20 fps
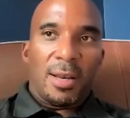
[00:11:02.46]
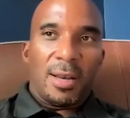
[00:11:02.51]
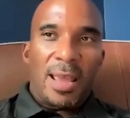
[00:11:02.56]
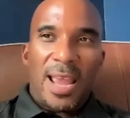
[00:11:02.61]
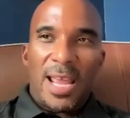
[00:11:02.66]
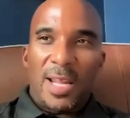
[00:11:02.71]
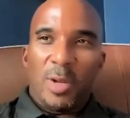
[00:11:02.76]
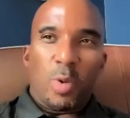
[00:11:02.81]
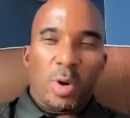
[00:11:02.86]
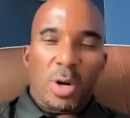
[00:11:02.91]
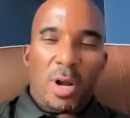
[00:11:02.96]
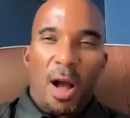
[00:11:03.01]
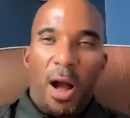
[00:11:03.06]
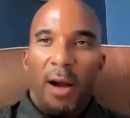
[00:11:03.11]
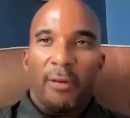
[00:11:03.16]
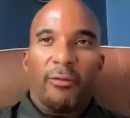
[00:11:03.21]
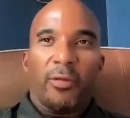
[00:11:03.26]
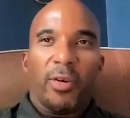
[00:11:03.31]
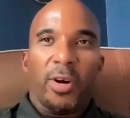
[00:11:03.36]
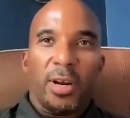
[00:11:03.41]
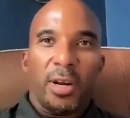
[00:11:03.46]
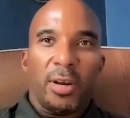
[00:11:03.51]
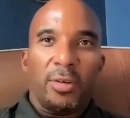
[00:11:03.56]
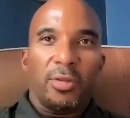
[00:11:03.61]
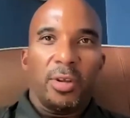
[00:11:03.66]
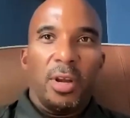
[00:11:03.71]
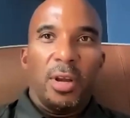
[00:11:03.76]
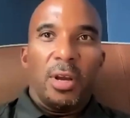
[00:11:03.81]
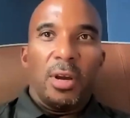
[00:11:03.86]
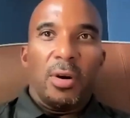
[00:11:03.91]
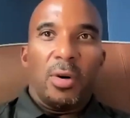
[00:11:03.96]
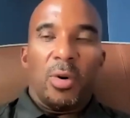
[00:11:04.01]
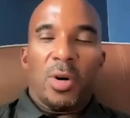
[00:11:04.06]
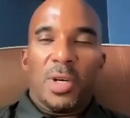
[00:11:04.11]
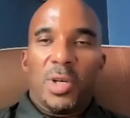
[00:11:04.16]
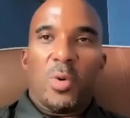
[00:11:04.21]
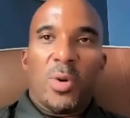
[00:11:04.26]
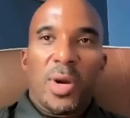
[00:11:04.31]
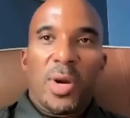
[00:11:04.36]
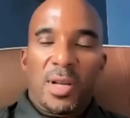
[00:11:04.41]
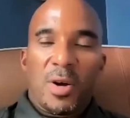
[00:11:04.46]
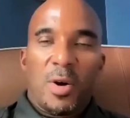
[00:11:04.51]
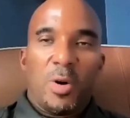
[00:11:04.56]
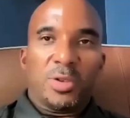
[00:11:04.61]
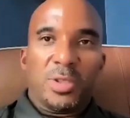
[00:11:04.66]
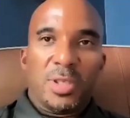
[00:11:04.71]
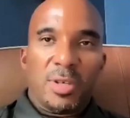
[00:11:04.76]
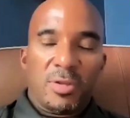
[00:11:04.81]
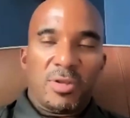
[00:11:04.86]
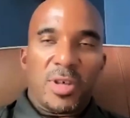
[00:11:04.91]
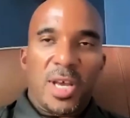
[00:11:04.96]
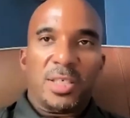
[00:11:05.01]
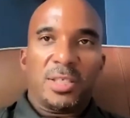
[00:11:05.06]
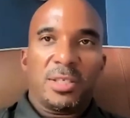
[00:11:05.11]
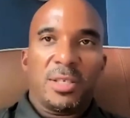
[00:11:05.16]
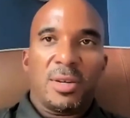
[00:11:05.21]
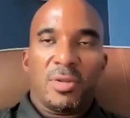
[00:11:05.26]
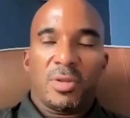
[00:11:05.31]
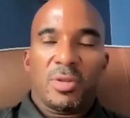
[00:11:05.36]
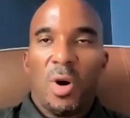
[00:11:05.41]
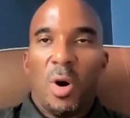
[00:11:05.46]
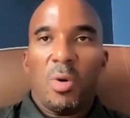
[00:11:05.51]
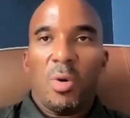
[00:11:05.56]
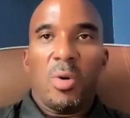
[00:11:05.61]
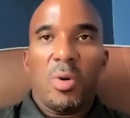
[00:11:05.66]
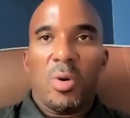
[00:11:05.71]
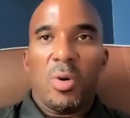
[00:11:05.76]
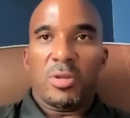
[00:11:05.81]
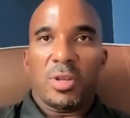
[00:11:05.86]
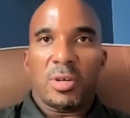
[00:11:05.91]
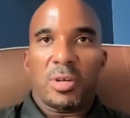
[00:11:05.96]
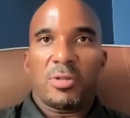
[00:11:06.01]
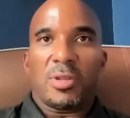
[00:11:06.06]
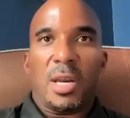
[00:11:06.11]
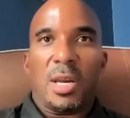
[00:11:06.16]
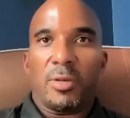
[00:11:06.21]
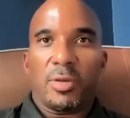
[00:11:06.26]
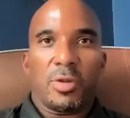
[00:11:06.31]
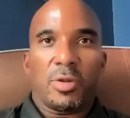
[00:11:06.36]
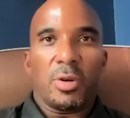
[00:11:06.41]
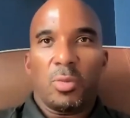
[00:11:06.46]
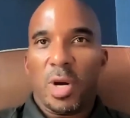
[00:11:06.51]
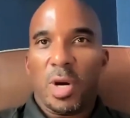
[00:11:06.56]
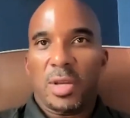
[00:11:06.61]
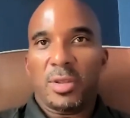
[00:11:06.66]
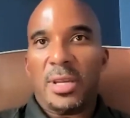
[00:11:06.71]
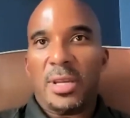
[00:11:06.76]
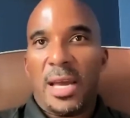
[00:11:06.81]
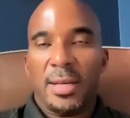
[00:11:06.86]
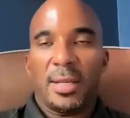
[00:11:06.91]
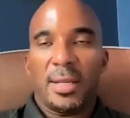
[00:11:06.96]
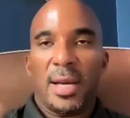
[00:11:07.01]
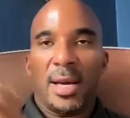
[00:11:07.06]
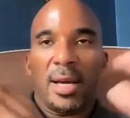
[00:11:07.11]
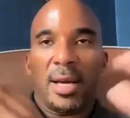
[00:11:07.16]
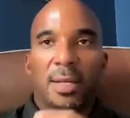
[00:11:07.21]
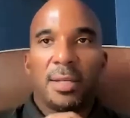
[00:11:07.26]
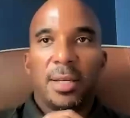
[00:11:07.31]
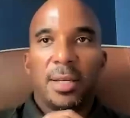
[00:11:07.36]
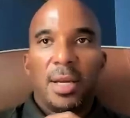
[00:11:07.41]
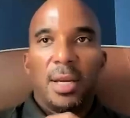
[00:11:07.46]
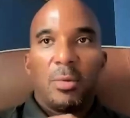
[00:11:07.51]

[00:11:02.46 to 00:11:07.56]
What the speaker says: annual conference, ongoing coaching sessions, cohorts, et cetera. So the work is not done.